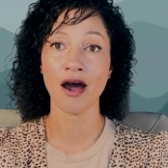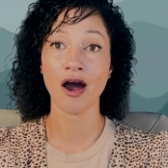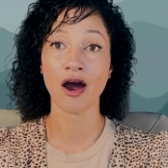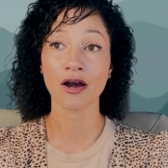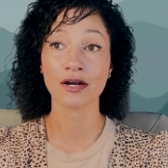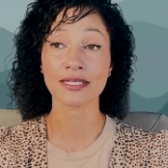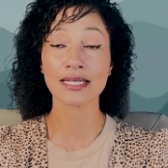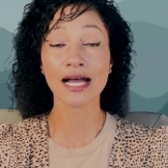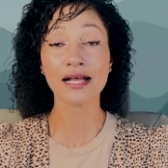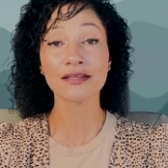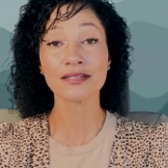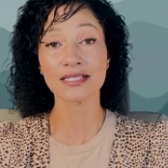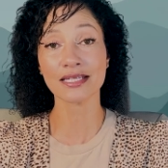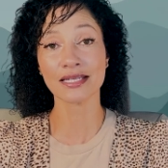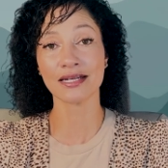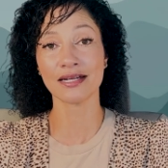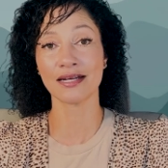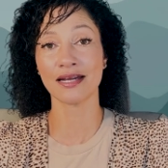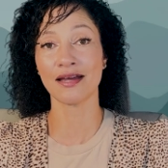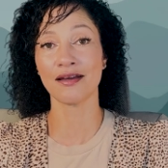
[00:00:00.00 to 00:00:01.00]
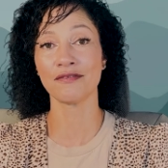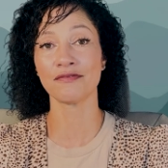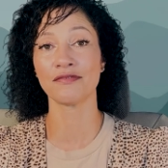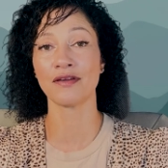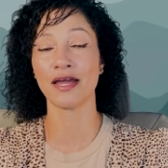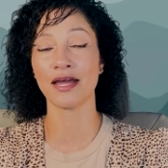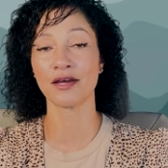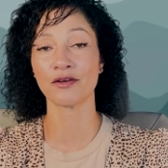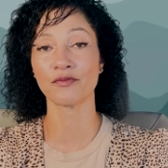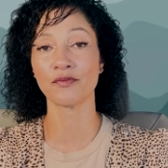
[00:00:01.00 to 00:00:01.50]
are talented enough
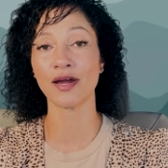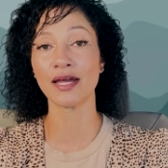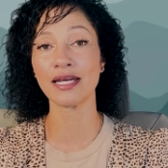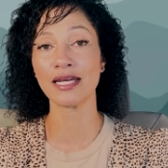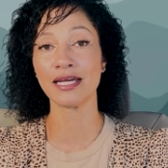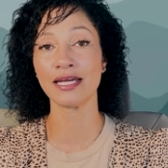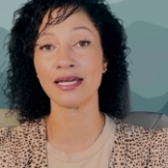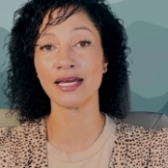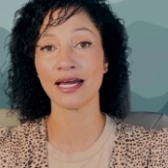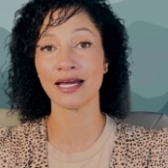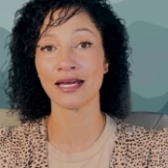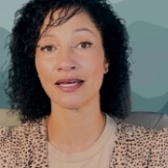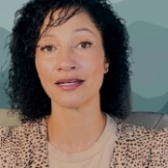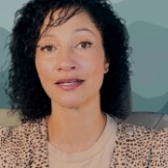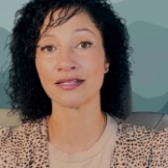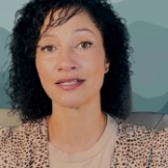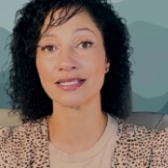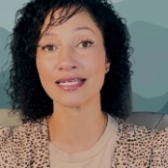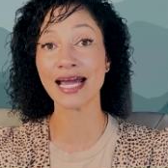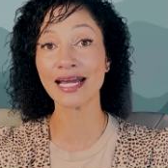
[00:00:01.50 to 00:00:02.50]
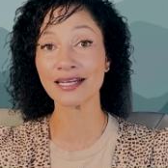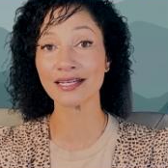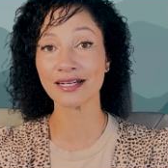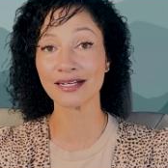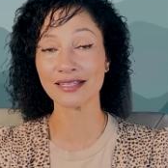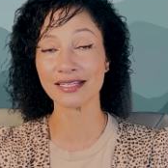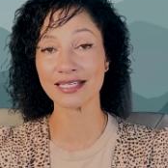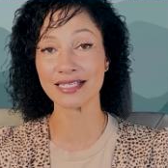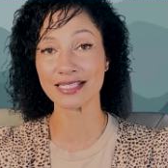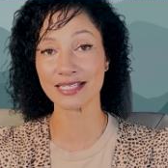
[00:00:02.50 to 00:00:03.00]
and ready and
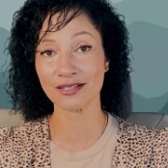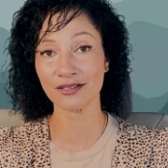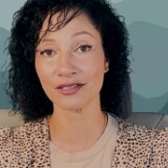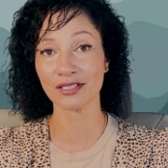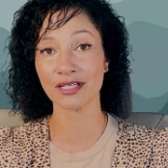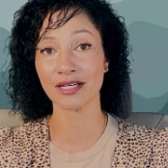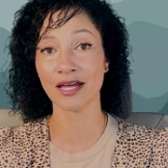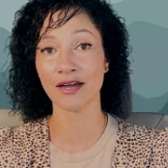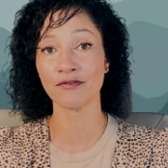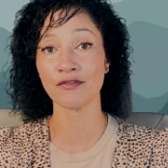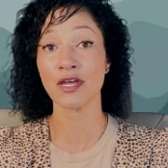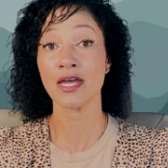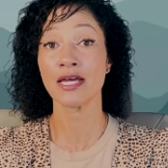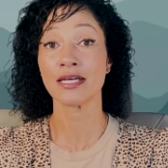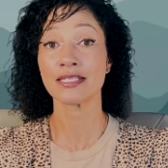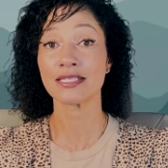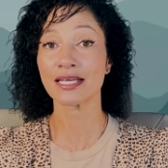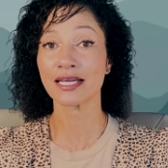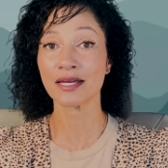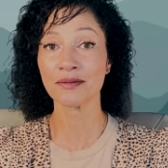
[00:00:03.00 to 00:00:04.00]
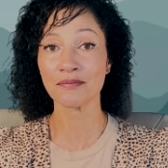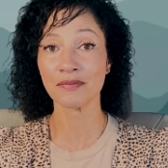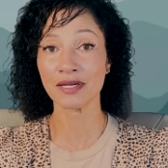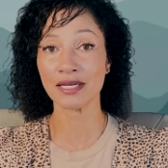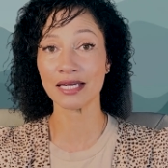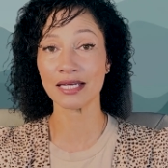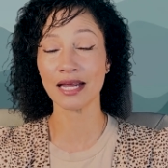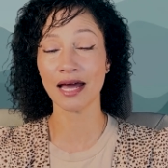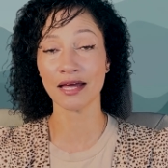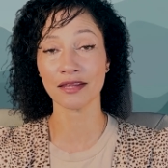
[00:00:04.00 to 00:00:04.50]
technically skilled enough to
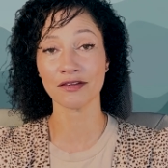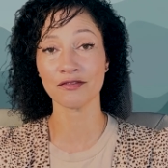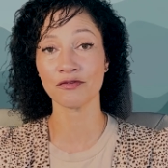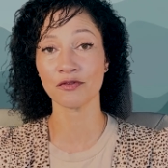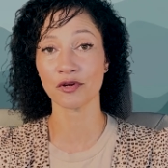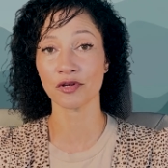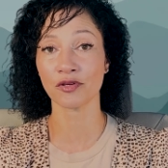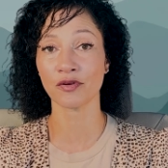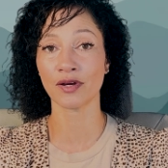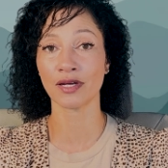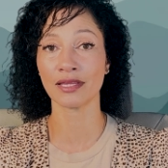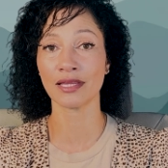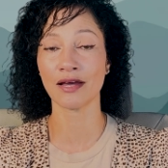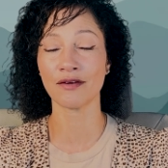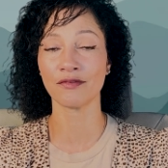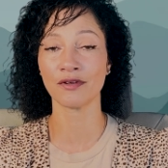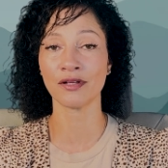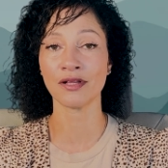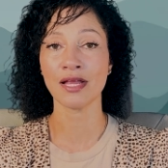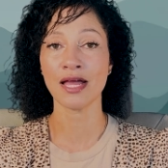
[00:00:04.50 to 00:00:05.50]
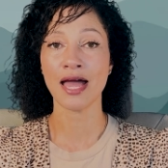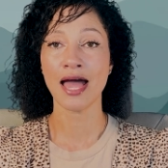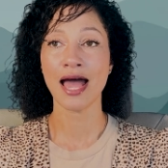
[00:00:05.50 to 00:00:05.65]
compete at the fourth grade level.